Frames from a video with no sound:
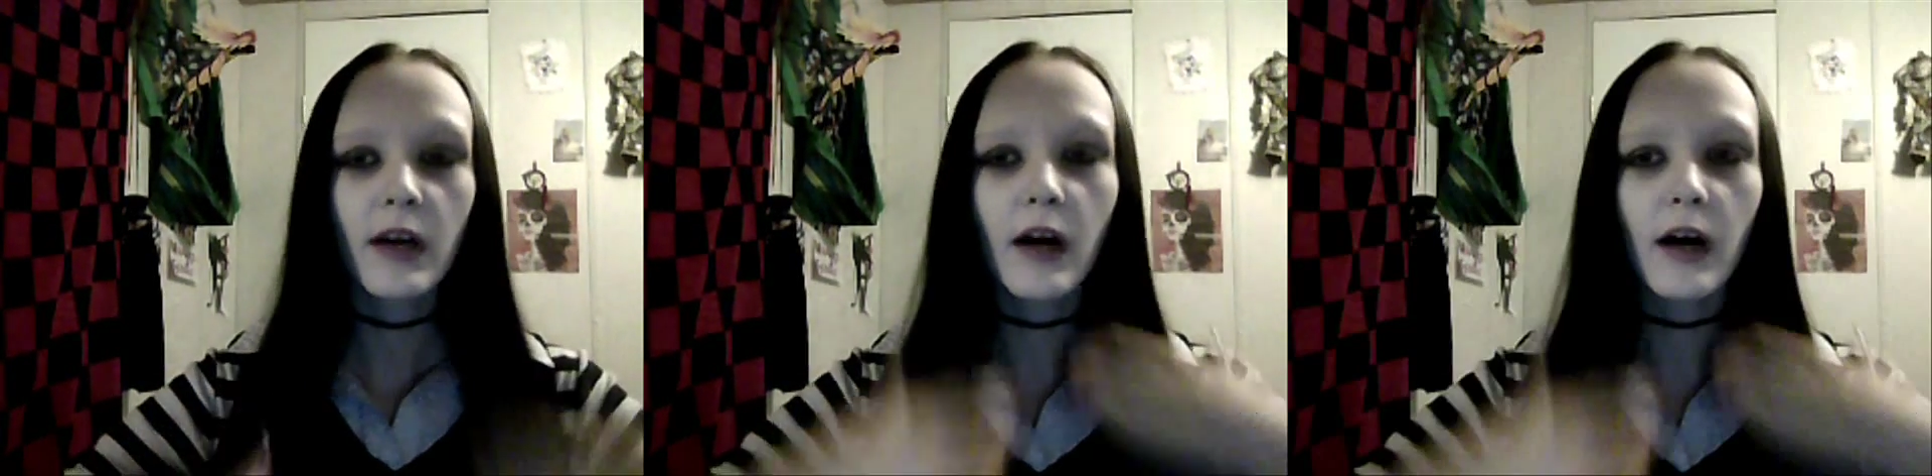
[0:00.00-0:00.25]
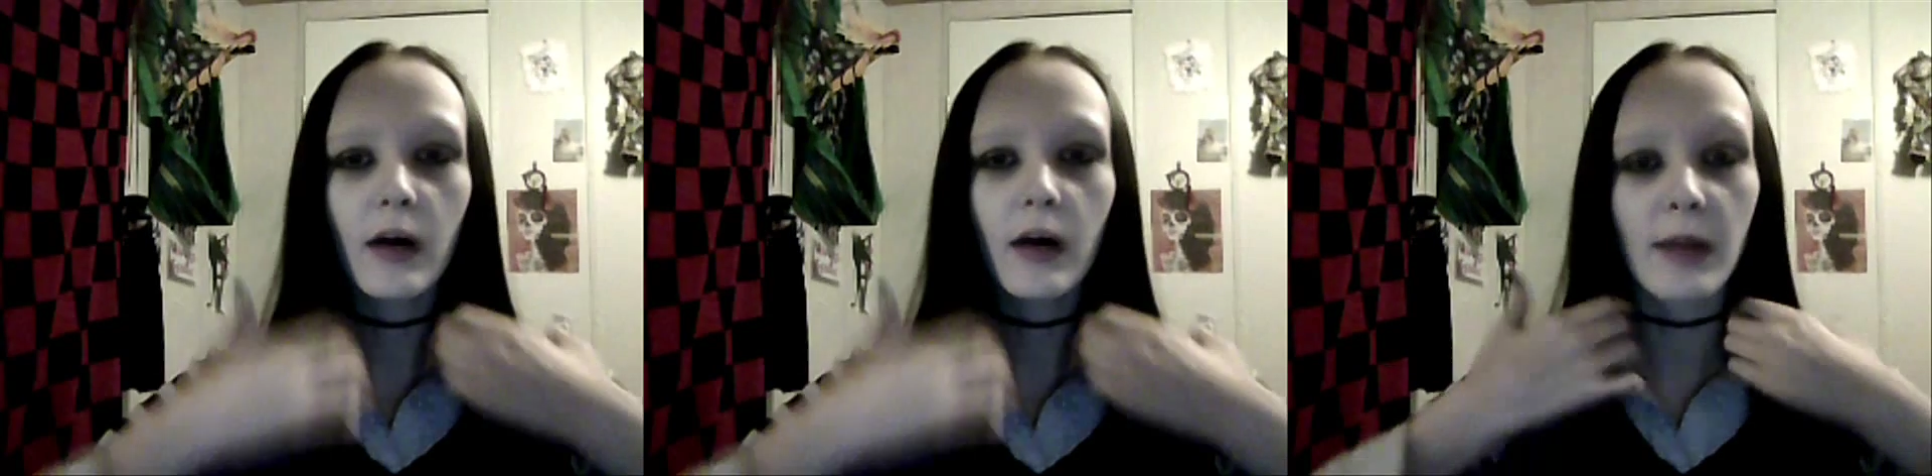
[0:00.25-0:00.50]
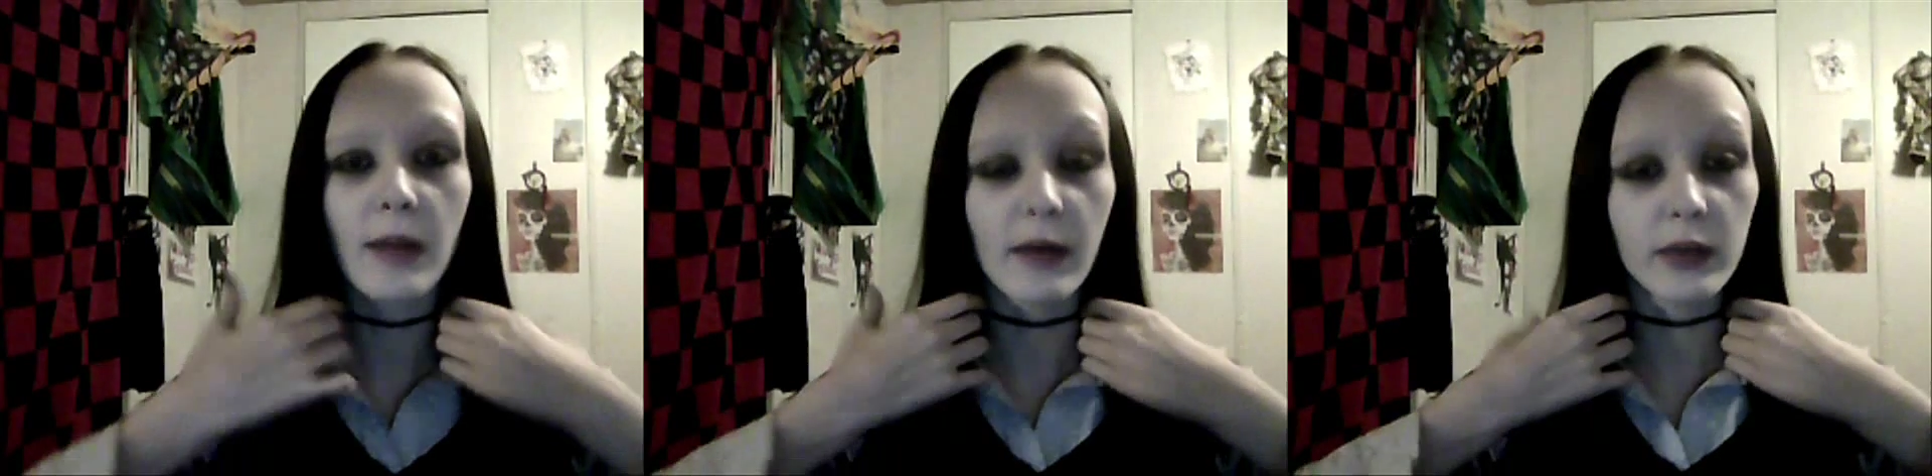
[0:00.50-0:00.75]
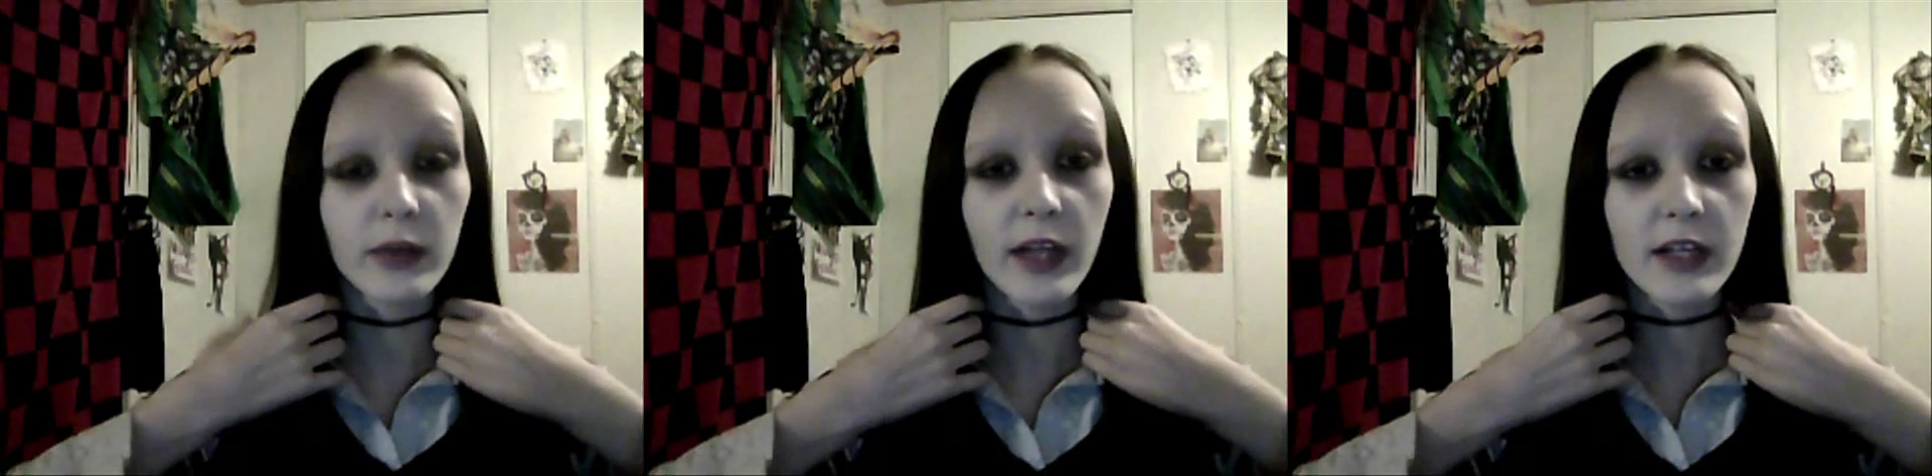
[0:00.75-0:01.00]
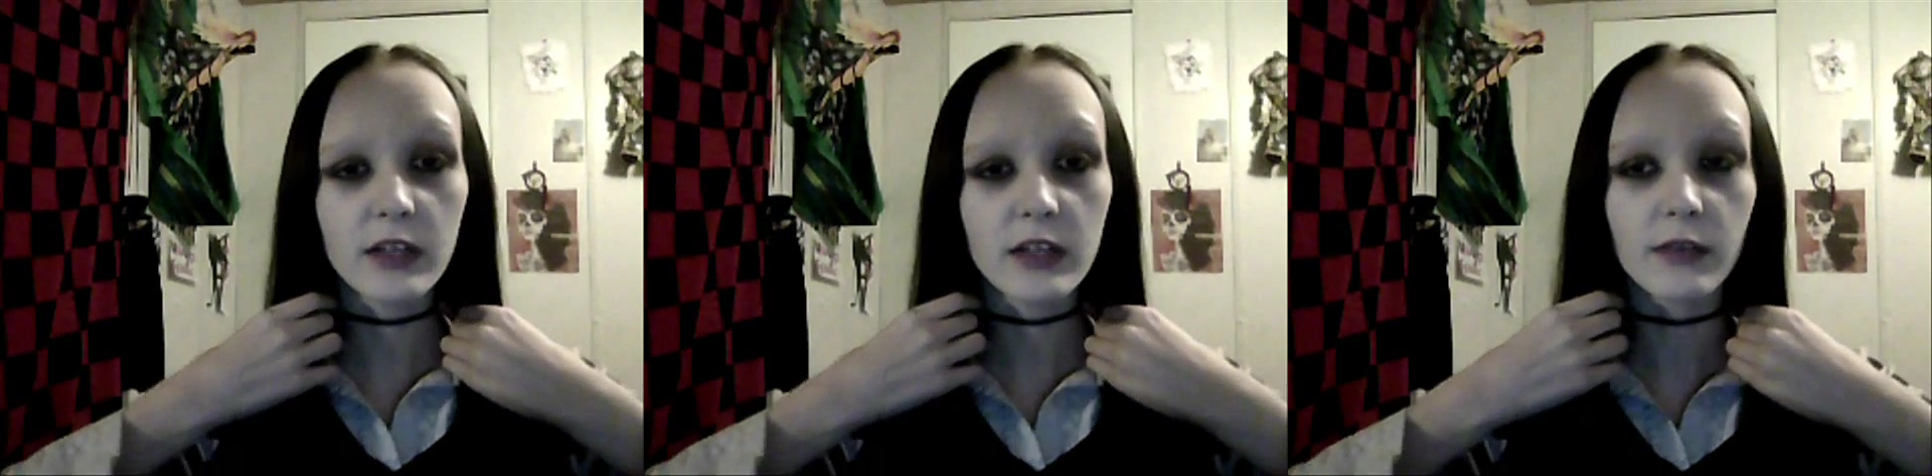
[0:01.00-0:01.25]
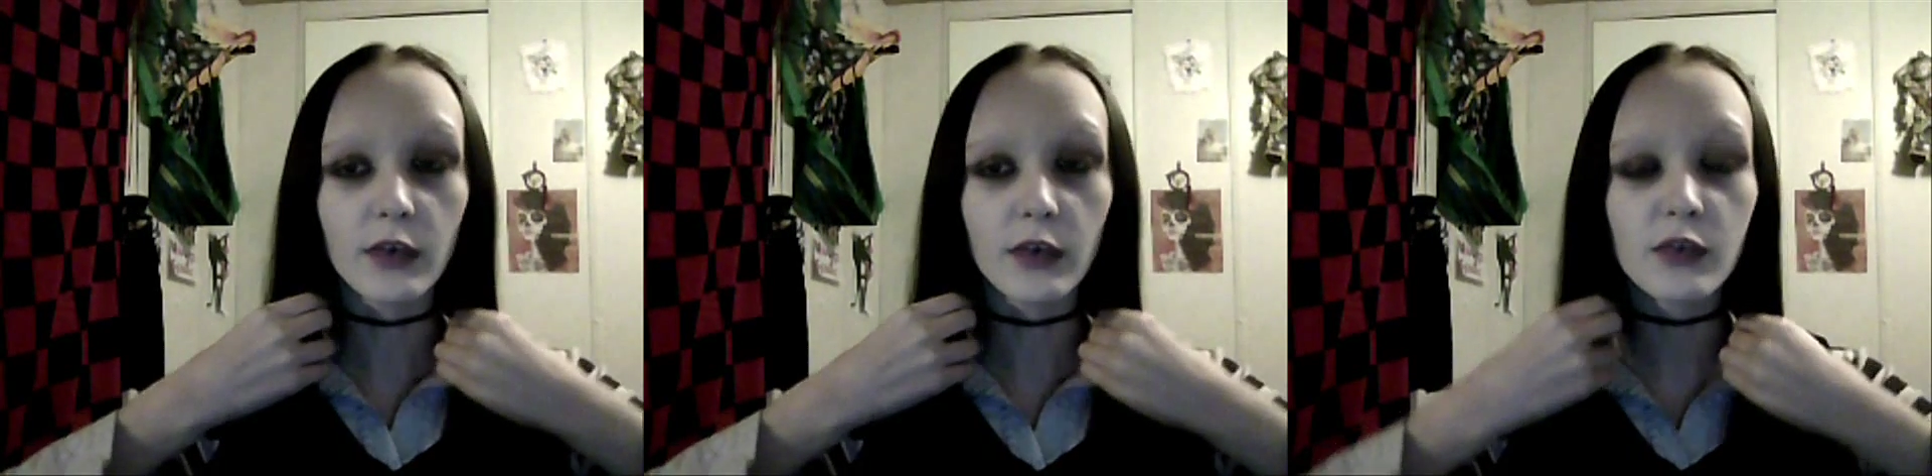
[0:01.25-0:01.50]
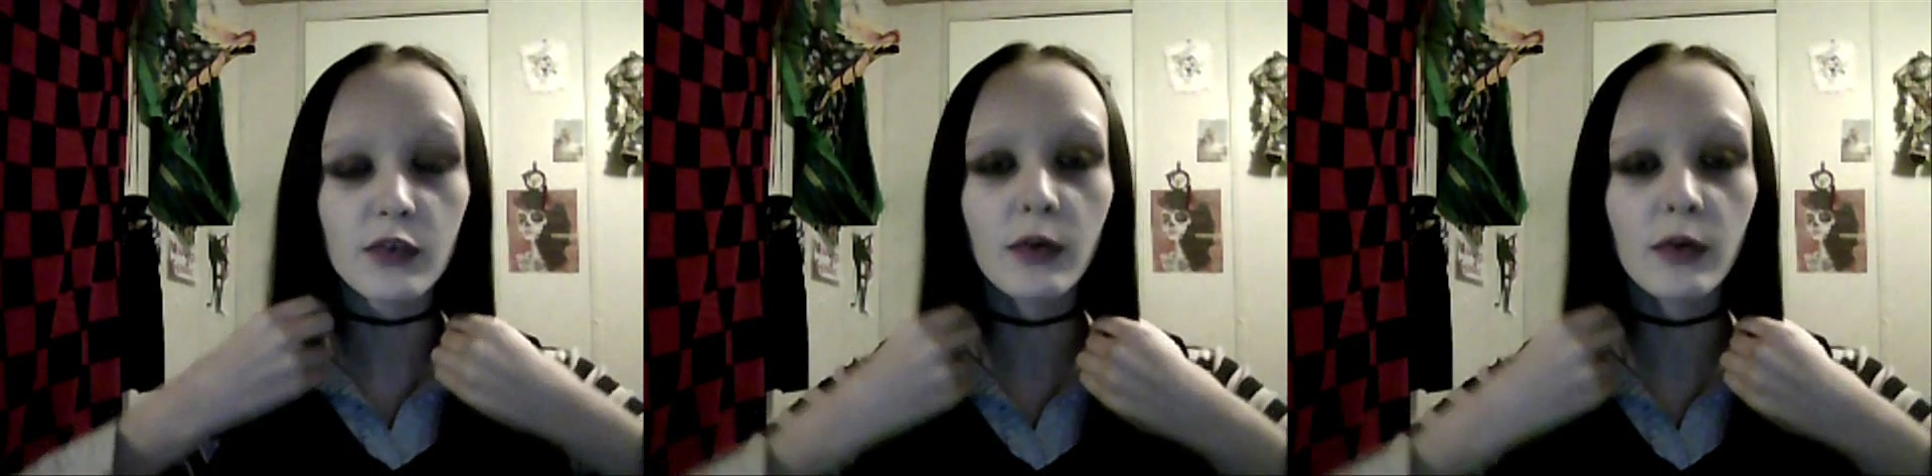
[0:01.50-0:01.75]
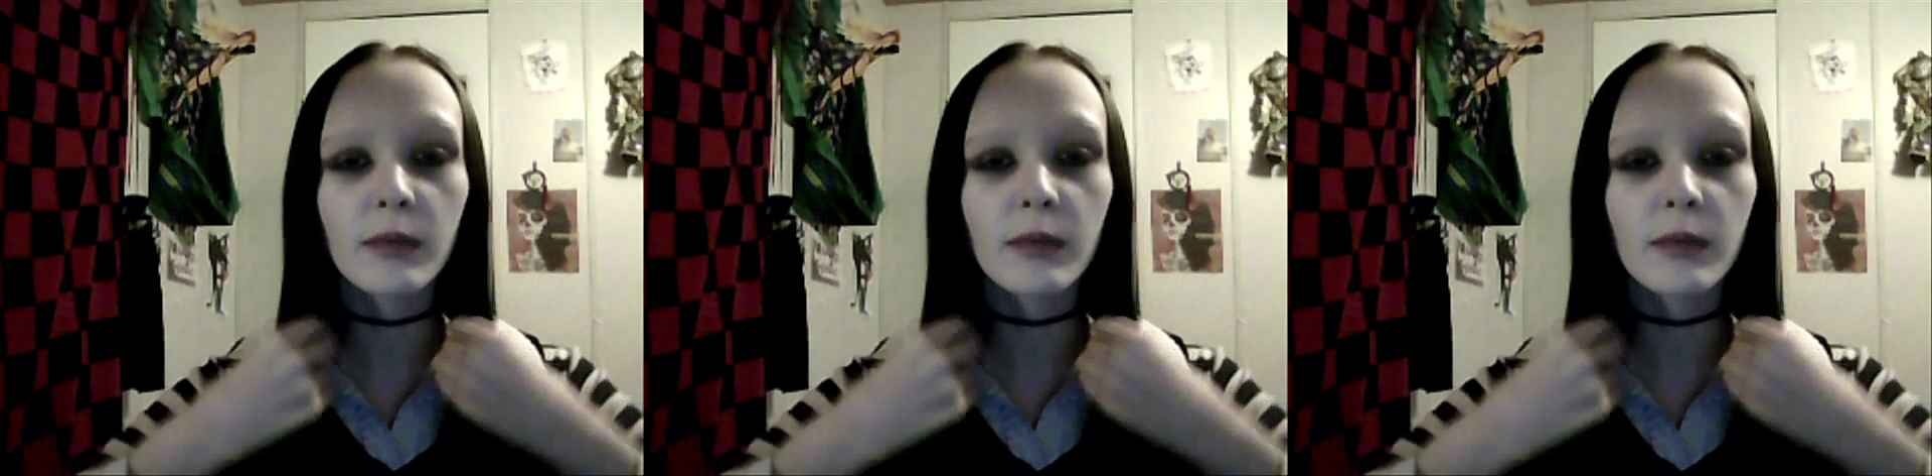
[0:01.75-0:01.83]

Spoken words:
and I really liked the first one,